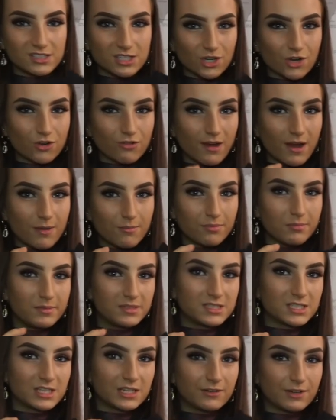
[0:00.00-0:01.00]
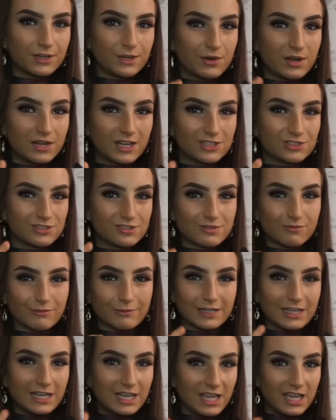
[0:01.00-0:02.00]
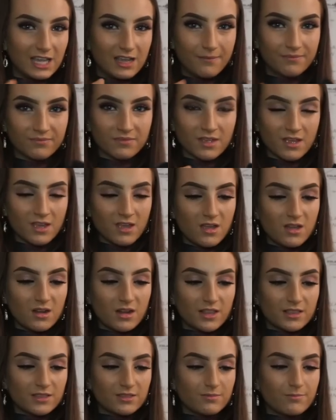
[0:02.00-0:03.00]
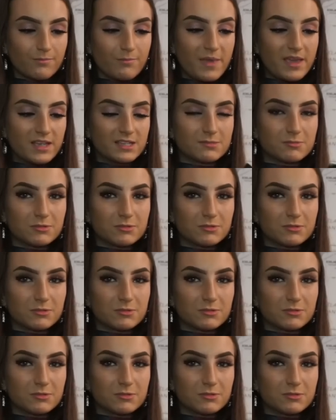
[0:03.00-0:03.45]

the crepe material, and I just really mix